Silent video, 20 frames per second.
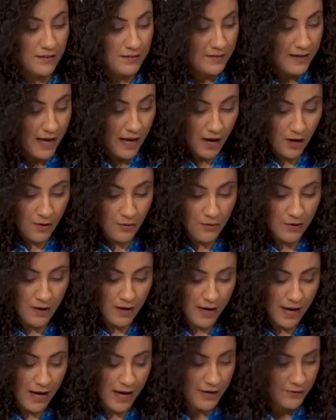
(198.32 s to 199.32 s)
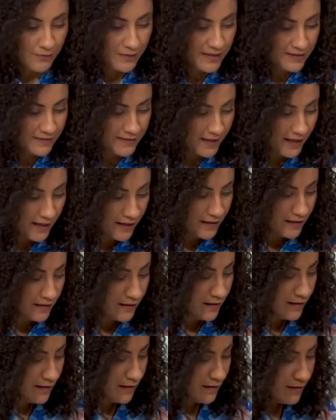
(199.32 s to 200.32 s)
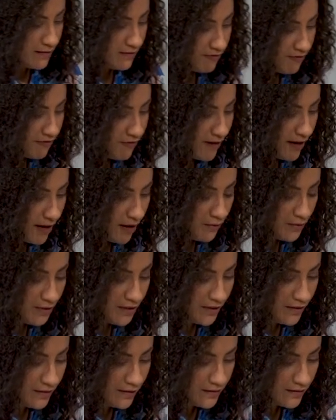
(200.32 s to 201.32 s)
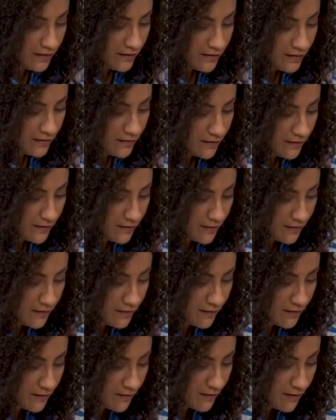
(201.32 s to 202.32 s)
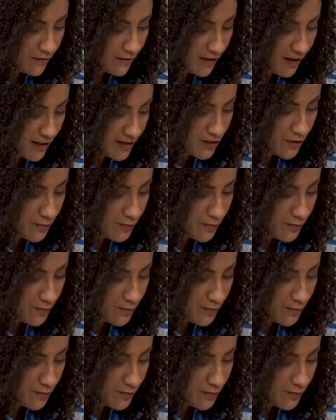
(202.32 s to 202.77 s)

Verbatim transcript: Now, I will take flour, a